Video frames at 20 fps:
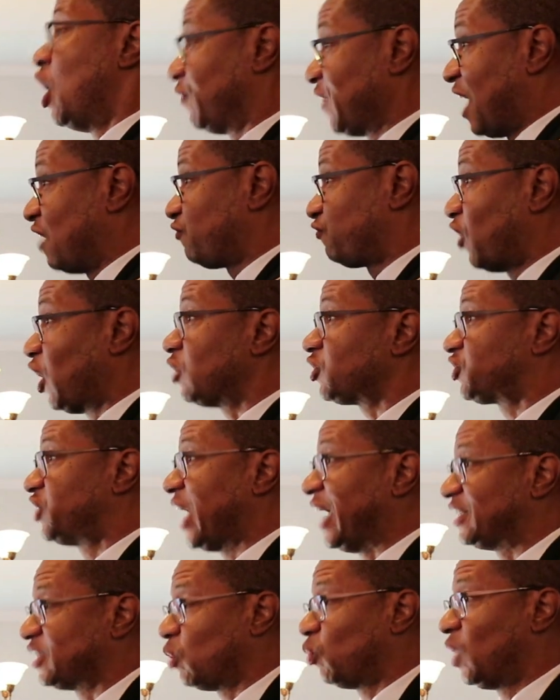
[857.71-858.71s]
on that first
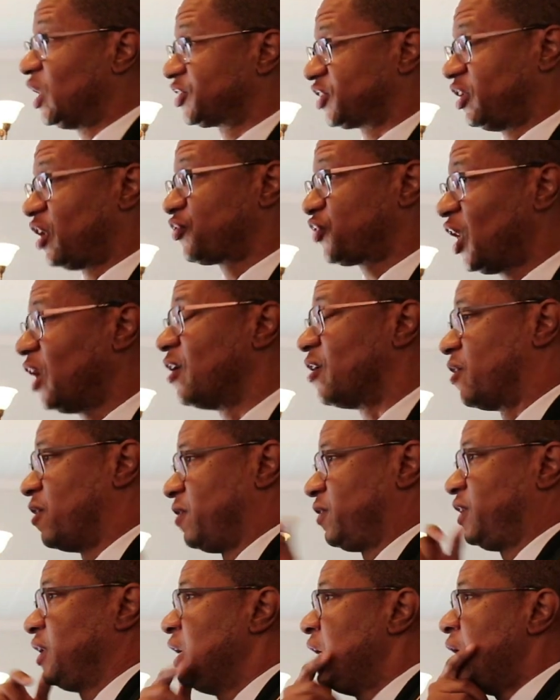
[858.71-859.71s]
day as it was on the
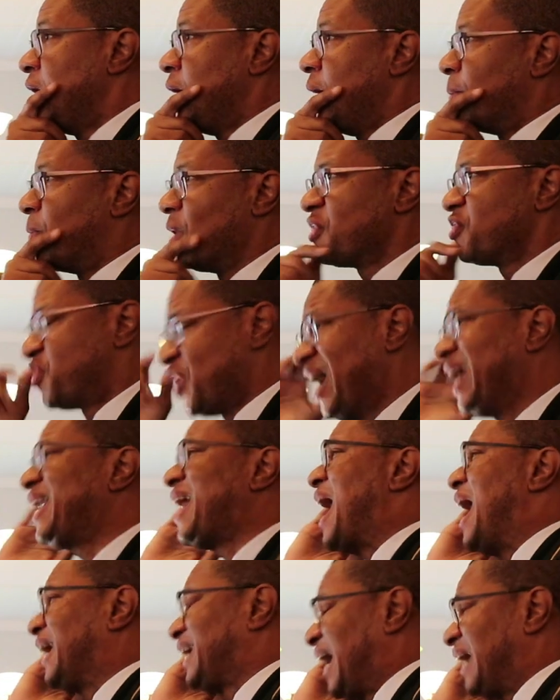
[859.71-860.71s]
third. But then
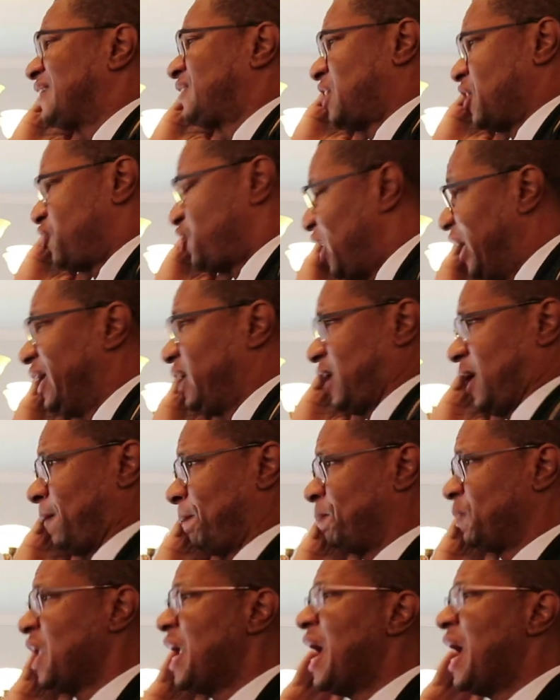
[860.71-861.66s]
I got to thinking,